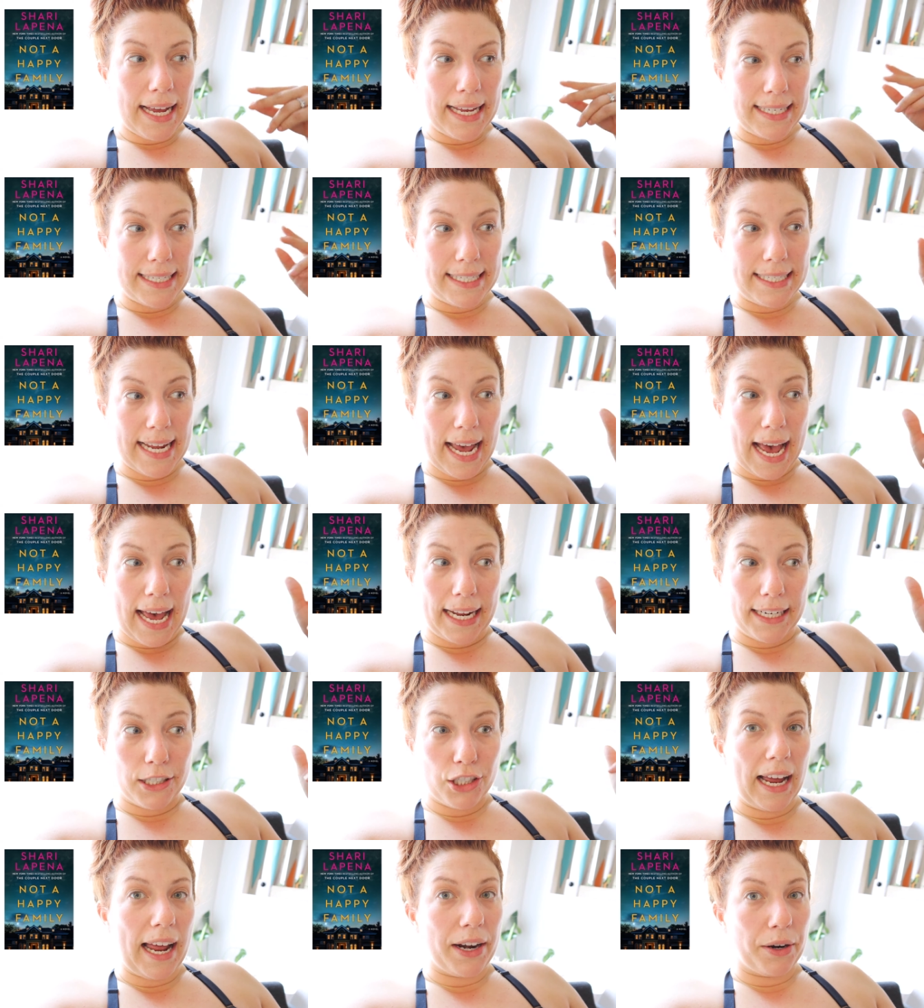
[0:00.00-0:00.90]
his
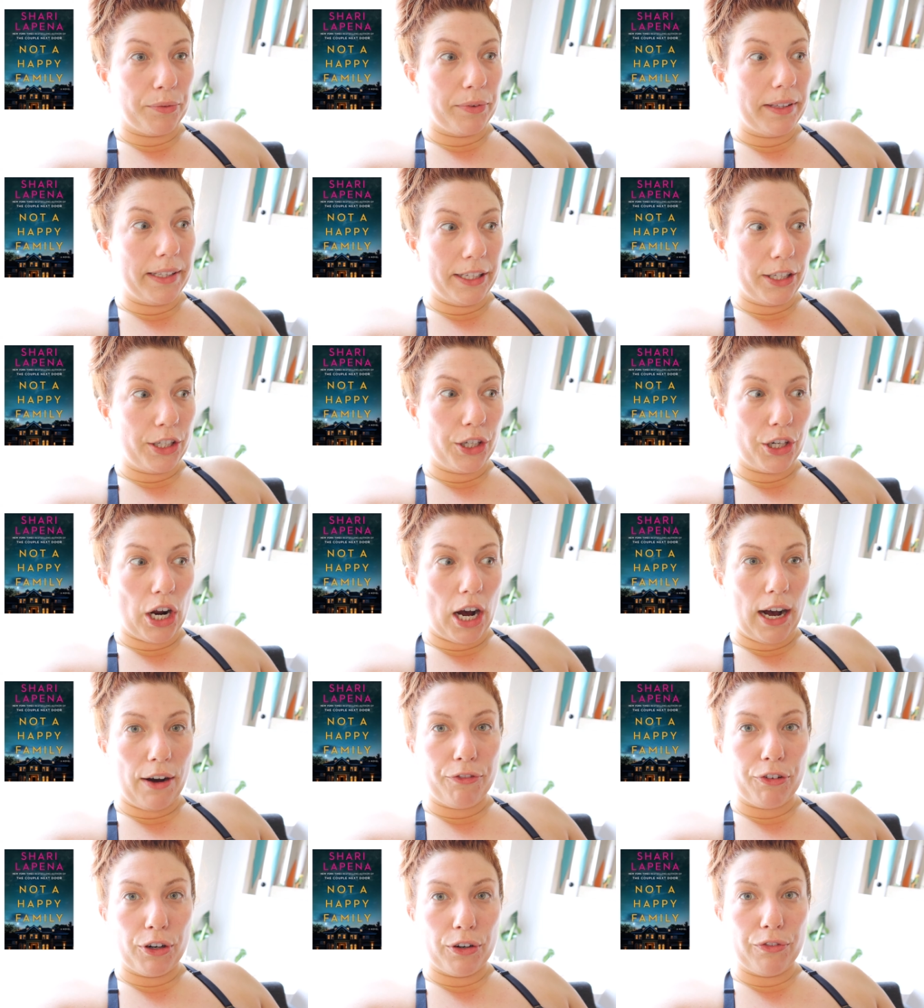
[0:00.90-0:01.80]
dad got a really good
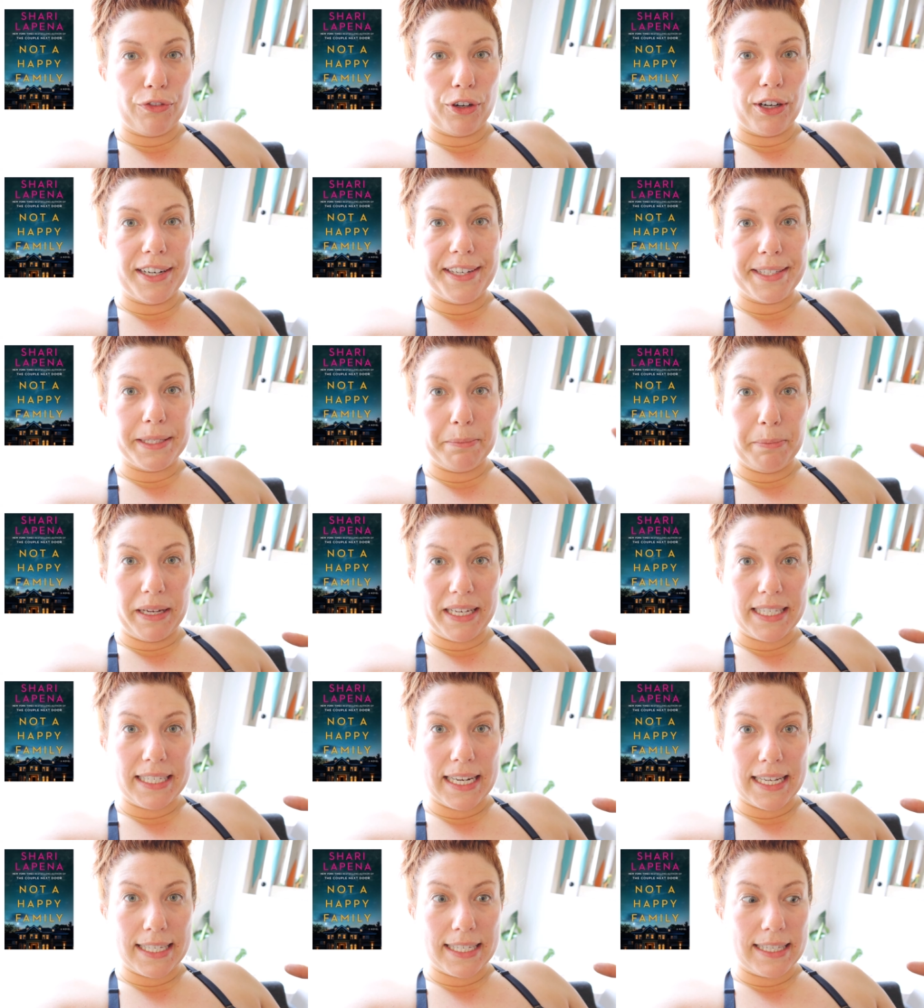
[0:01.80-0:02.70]
offer for his
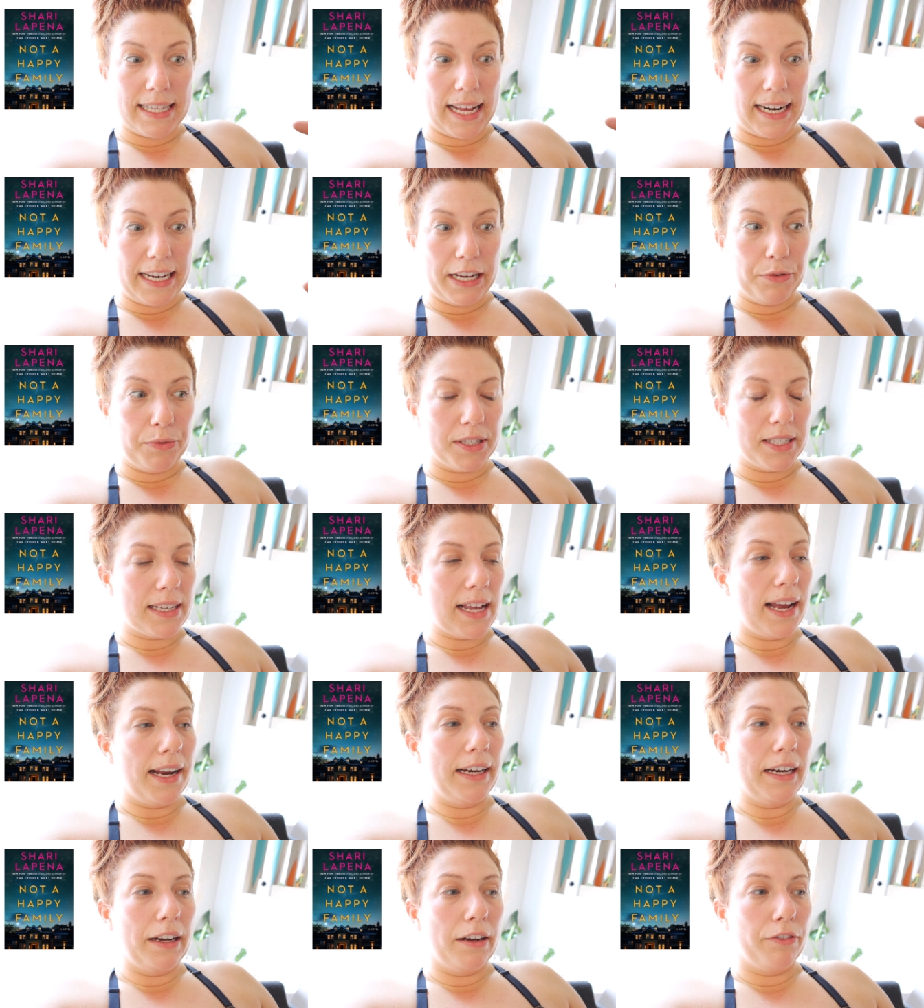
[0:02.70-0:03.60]
business that he was
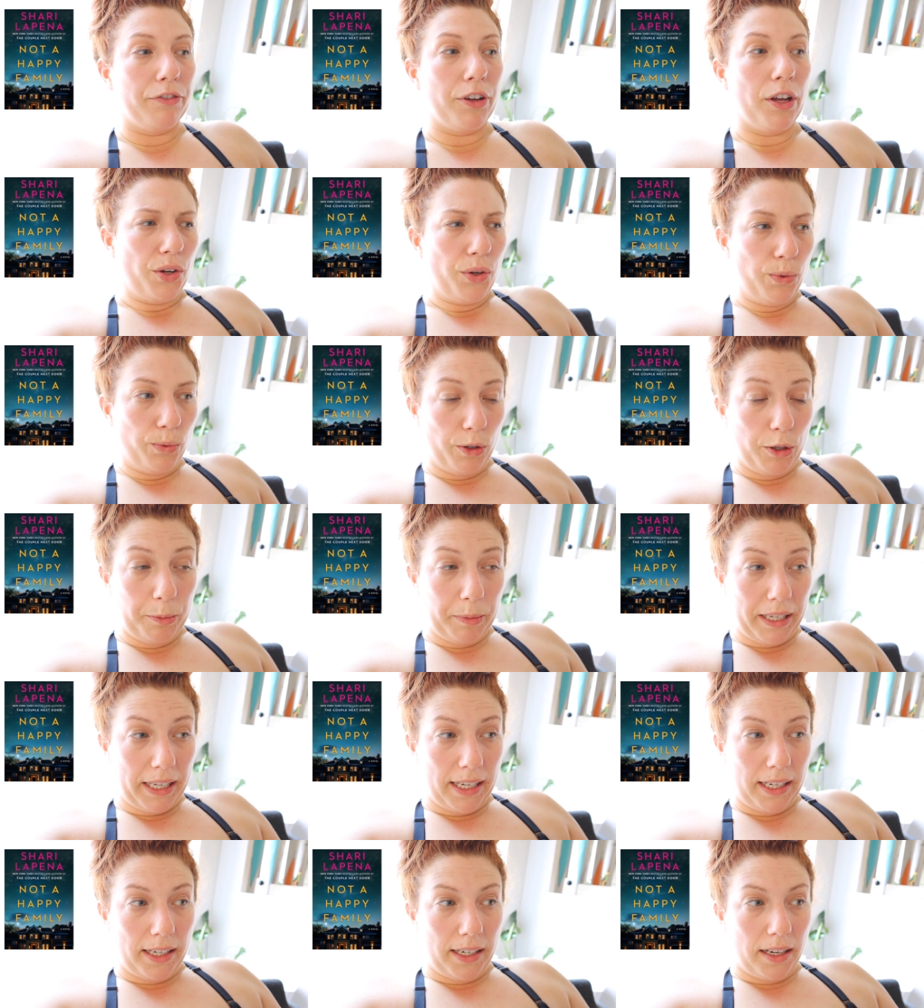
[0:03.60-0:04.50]
kind of
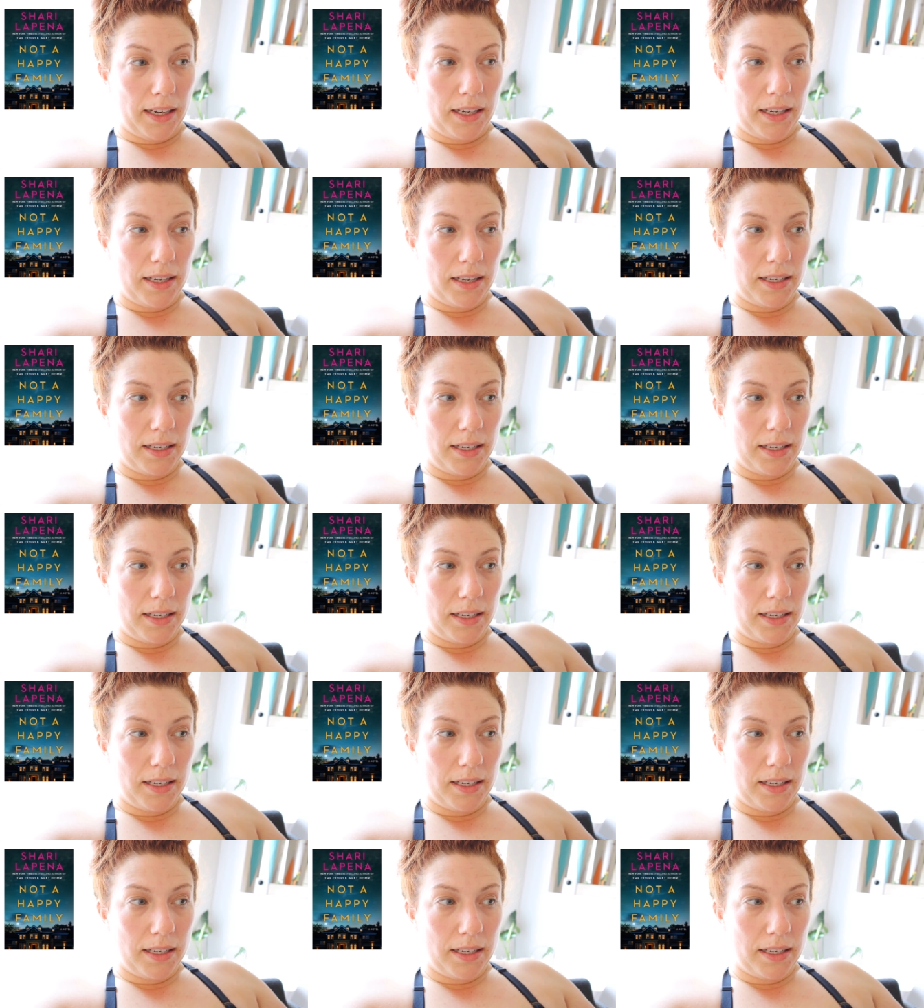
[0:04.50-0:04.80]
grooming